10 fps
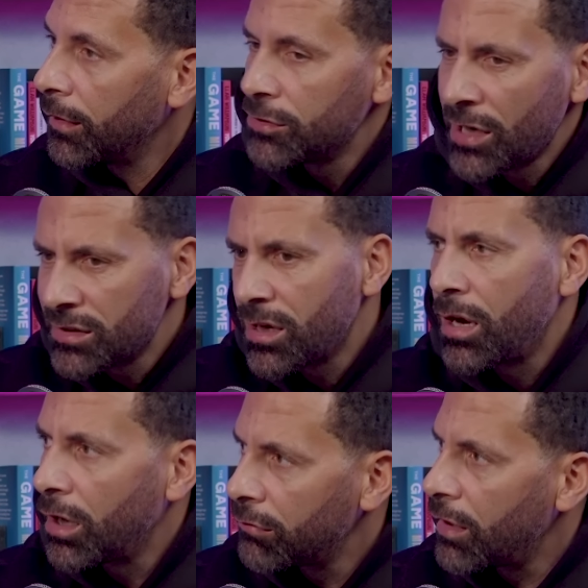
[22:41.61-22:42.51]
and chase
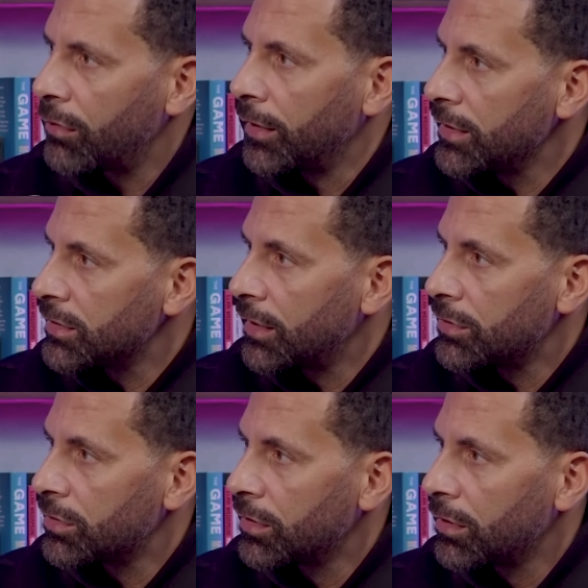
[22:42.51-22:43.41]
Haaland around at his
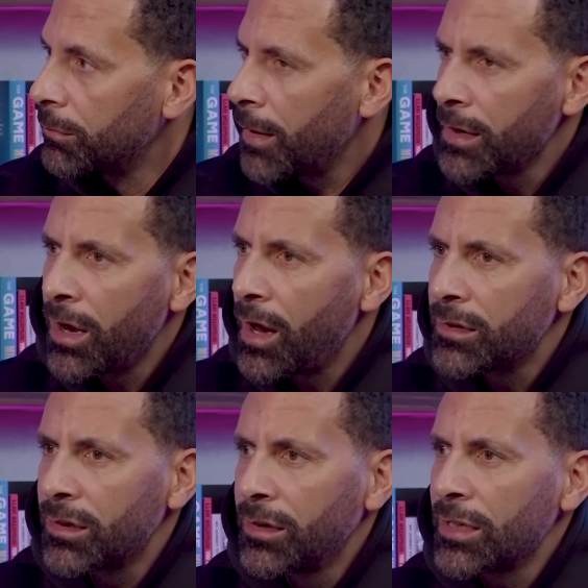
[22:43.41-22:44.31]
age. Man
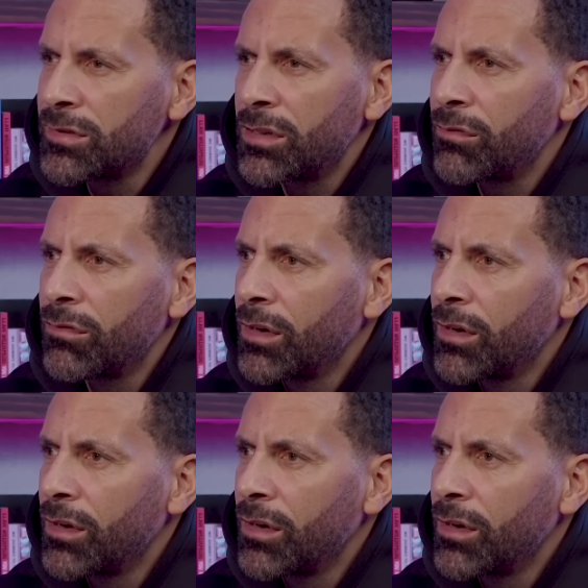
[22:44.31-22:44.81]
United, that's not